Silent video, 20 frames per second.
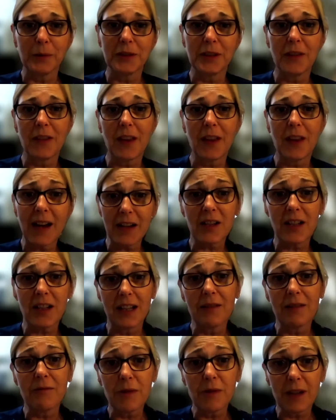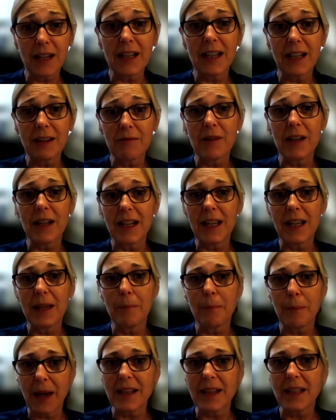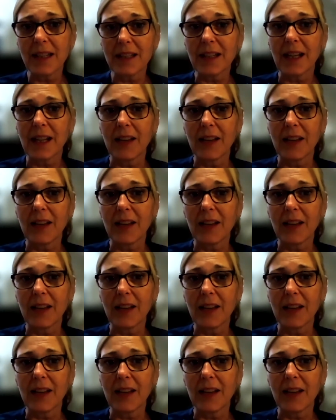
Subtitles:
So they're actually really, really embedded,